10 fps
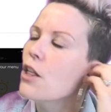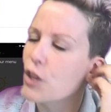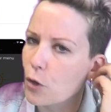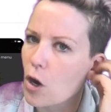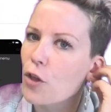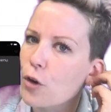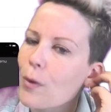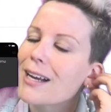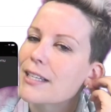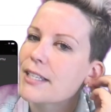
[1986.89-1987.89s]
There are other
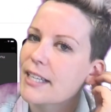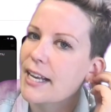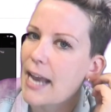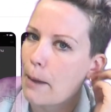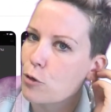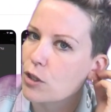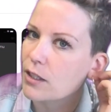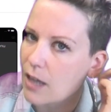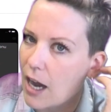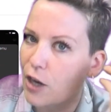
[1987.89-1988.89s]
ways to get
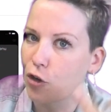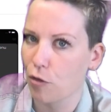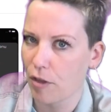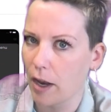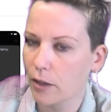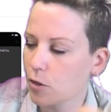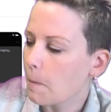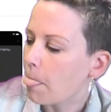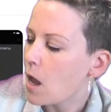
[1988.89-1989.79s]
captions on your things.